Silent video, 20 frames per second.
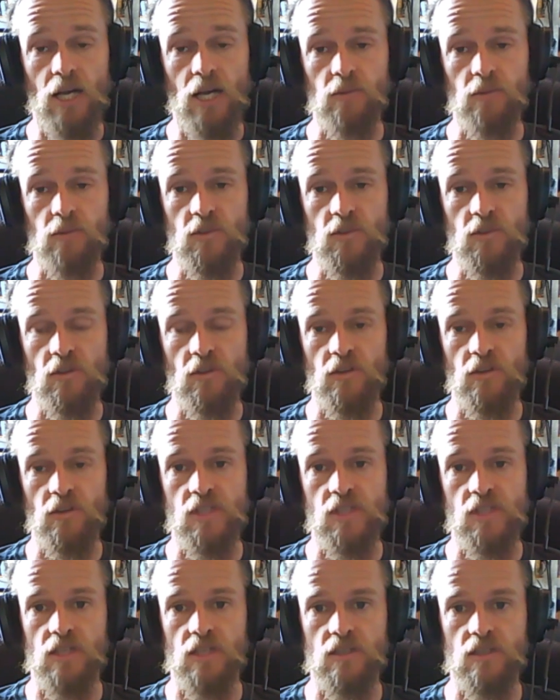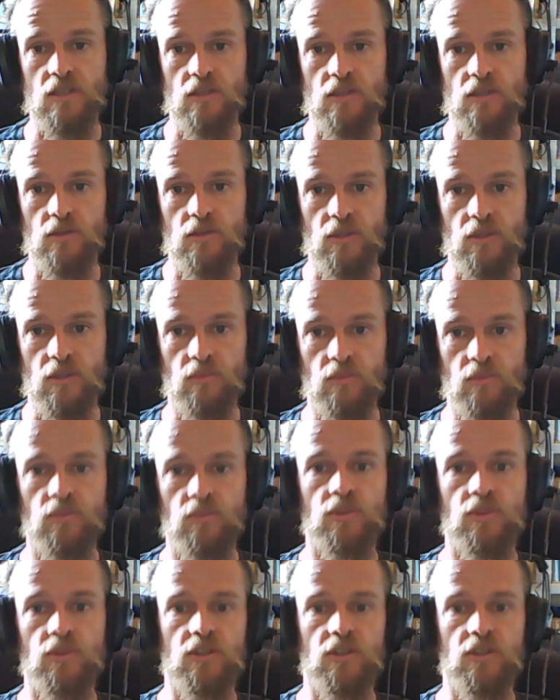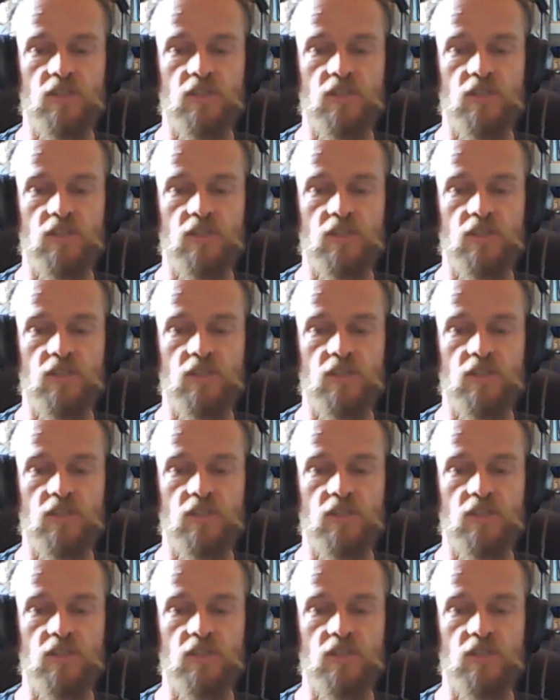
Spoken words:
Use all those things and you're in a pretty good